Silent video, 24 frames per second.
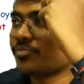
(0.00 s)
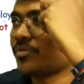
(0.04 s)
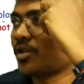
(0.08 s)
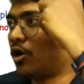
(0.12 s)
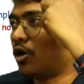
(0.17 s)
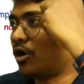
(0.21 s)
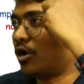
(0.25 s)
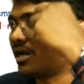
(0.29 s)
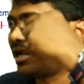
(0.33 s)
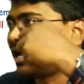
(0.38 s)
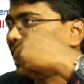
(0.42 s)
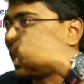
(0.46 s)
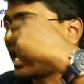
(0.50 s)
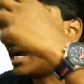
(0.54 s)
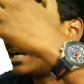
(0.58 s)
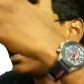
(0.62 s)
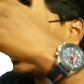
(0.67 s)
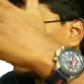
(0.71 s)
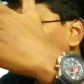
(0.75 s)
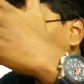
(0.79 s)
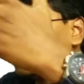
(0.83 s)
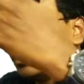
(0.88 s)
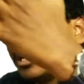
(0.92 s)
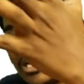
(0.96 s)
or
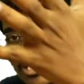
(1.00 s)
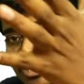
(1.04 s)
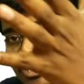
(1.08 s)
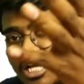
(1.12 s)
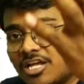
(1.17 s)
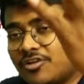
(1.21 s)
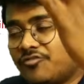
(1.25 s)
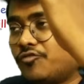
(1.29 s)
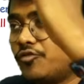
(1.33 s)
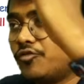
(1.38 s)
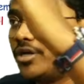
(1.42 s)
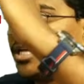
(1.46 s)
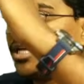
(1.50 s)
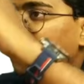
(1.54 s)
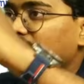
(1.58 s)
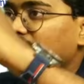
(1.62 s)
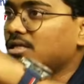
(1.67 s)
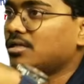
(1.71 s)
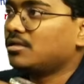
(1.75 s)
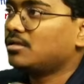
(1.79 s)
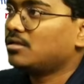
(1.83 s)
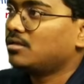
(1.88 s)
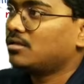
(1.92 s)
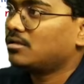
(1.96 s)
acting carefully
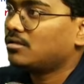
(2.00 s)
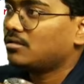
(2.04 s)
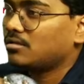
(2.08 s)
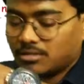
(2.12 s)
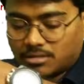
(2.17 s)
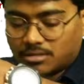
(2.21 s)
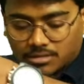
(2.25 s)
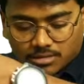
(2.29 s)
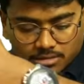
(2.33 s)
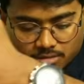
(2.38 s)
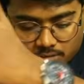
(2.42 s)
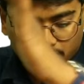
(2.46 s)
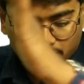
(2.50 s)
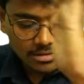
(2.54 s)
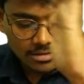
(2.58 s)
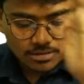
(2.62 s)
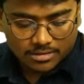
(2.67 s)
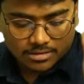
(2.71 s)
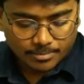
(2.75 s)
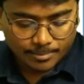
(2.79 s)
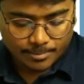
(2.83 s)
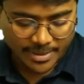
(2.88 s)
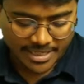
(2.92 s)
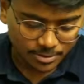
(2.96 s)

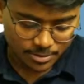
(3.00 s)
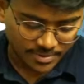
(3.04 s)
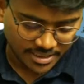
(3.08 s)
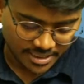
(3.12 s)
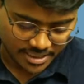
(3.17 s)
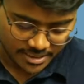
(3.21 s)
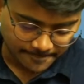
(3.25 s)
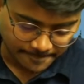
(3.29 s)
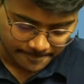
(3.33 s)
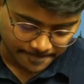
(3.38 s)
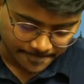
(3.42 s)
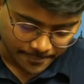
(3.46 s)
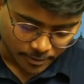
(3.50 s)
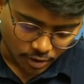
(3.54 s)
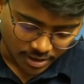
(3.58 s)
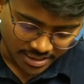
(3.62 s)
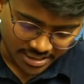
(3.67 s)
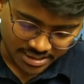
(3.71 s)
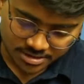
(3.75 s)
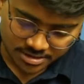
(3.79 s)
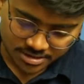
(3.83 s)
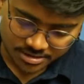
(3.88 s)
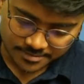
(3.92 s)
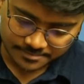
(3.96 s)
meant by. Got
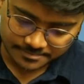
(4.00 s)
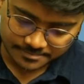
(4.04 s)
it?